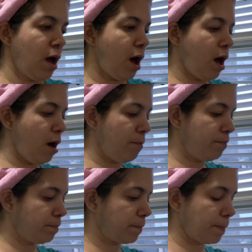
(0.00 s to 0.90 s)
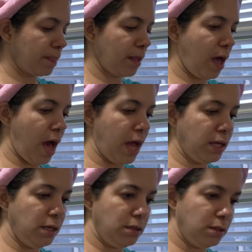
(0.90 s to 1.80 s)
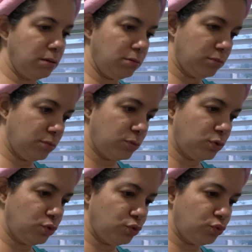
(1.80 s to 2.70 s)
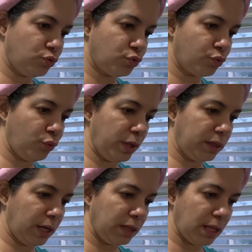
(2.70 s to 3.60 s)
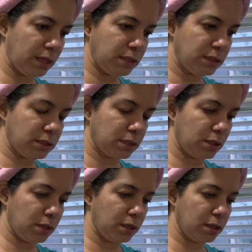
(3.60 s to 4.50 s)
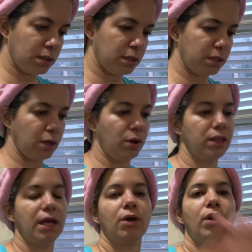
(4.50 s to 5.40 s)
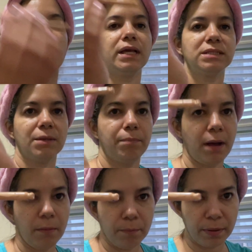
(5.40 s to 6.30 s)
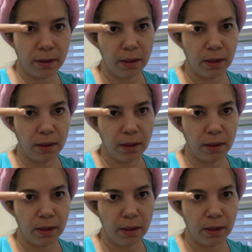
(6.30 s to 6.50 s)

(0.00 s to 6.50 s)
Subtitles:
I truly think that this is, the only thing I don't like is the pump.